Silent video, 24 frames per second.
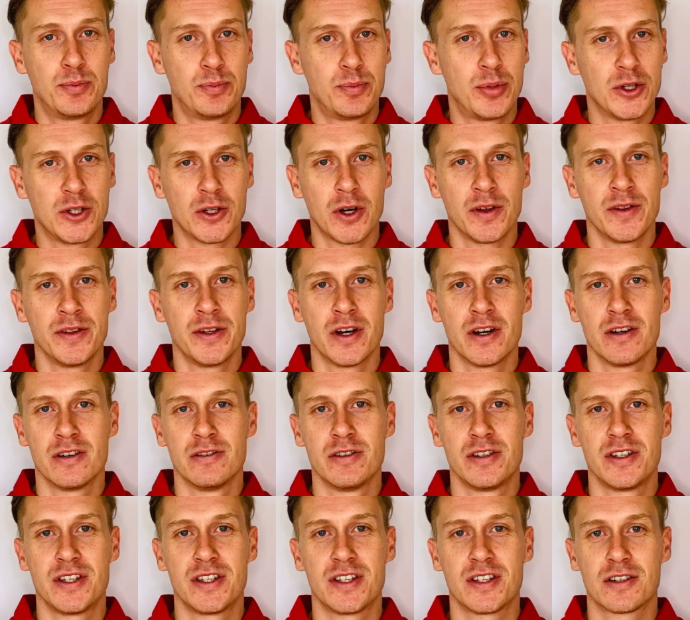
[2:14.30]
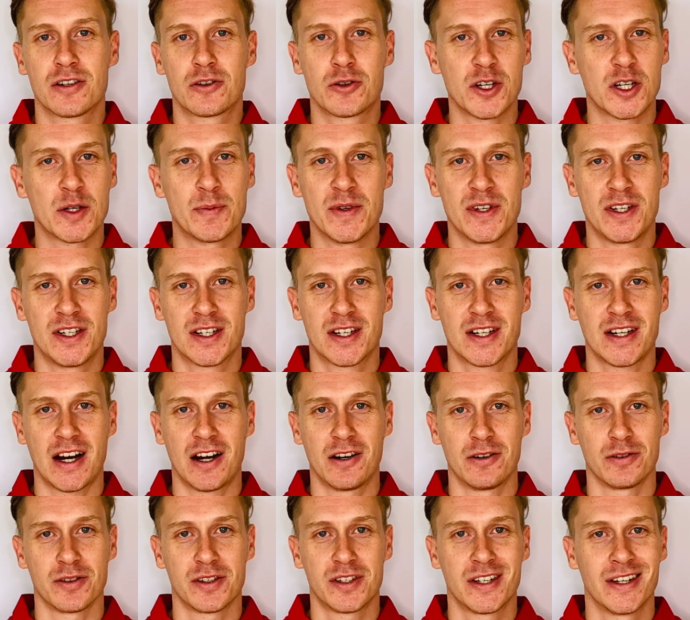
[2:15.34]
Put on those Christmas
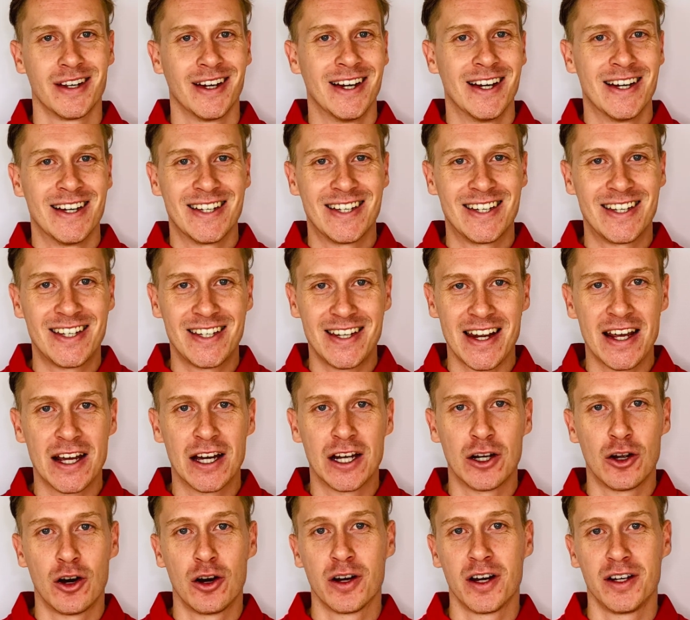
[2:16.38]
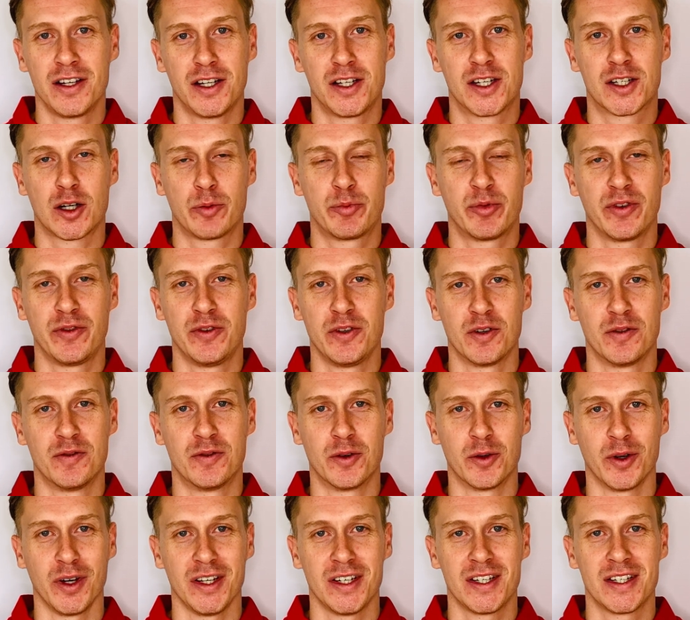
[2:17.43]
carols, sing along at the top of your
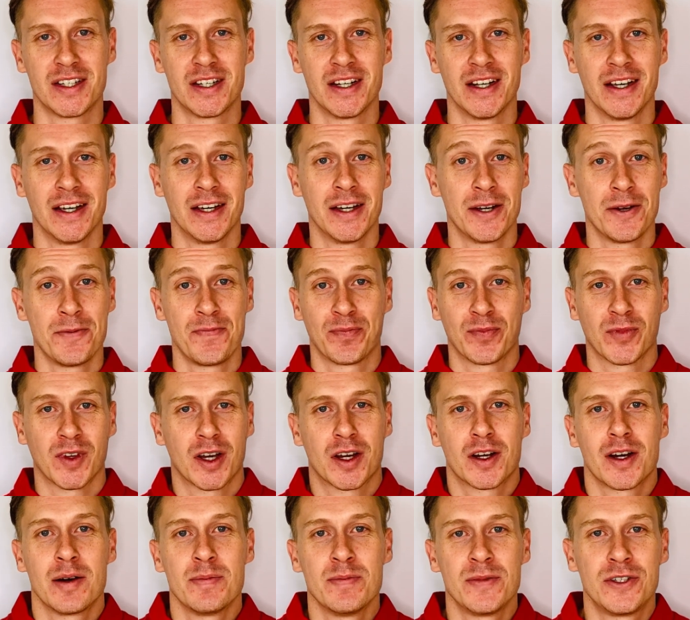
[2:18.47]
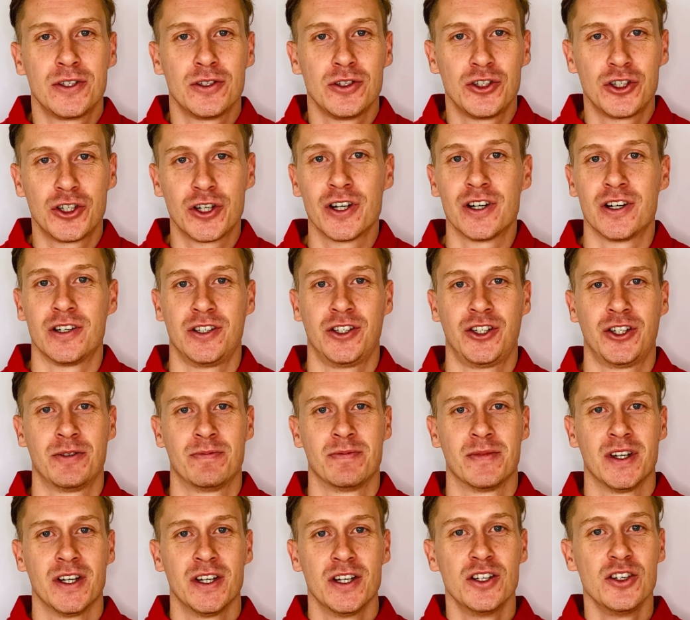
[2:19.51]
voice. Come to church,
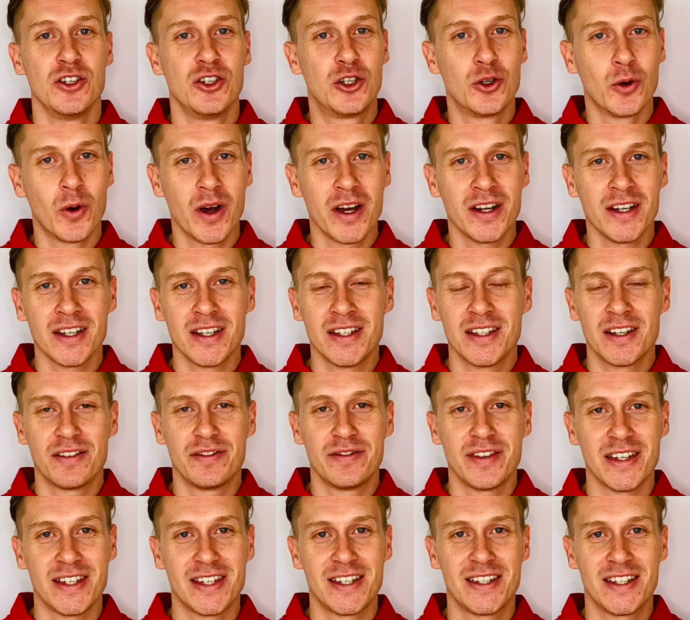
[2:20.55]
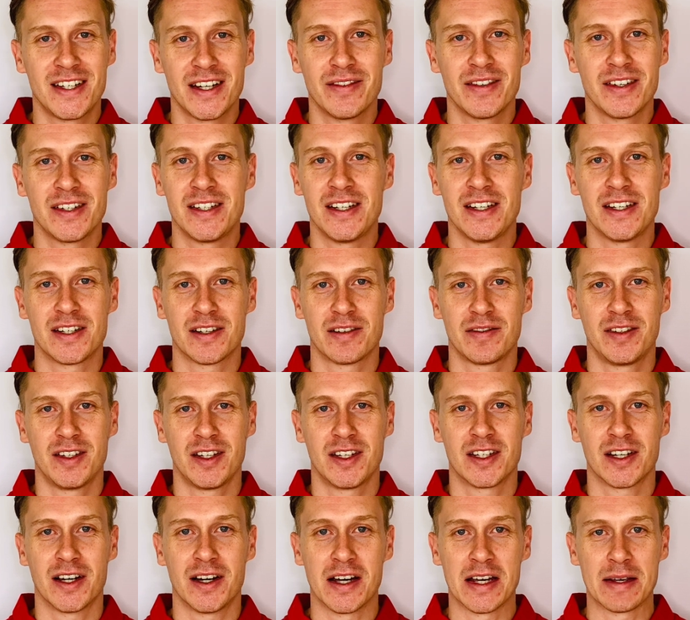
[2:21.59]
join in the festivities of the
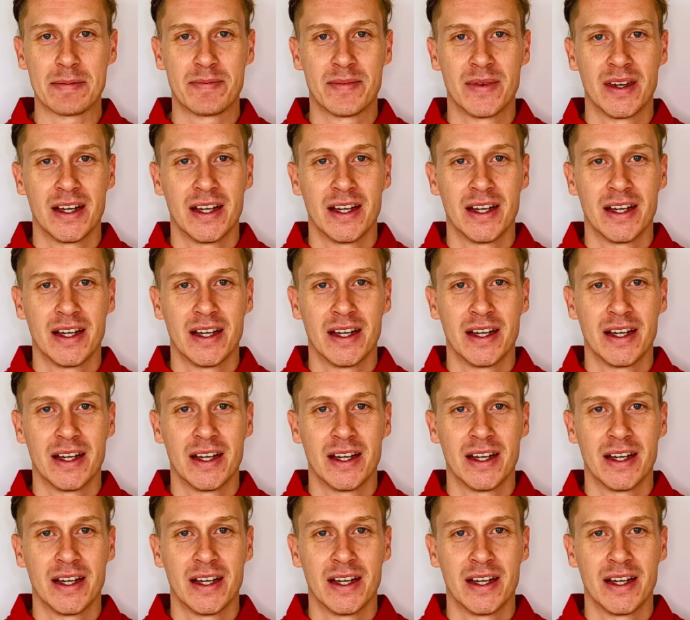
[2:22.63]
time.